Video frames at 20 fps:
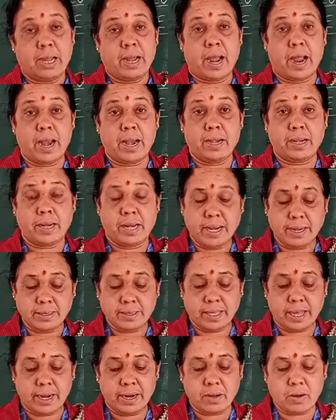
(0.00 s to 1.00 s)
And its
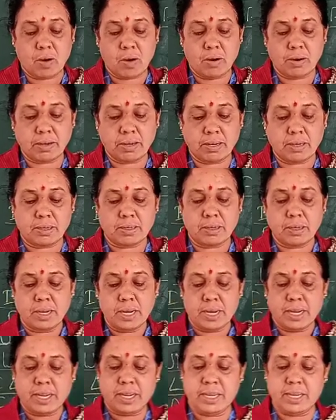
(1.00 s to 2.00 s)

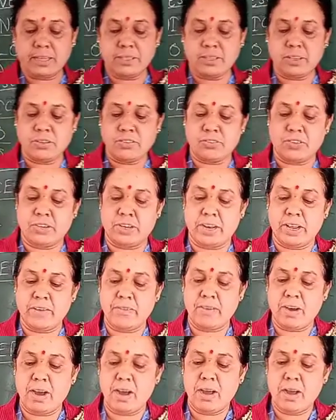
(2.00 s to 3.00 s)
headquarters is in
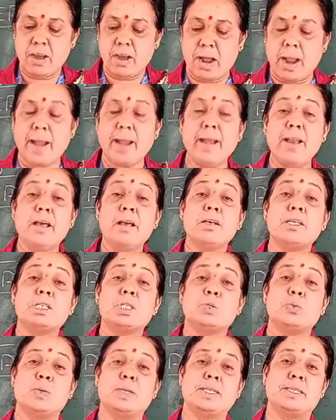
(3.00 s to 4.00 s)
Geneva and
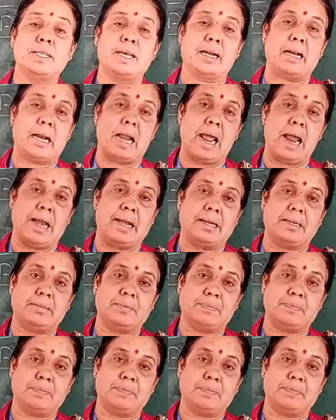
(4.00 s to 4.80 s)
Switzerland.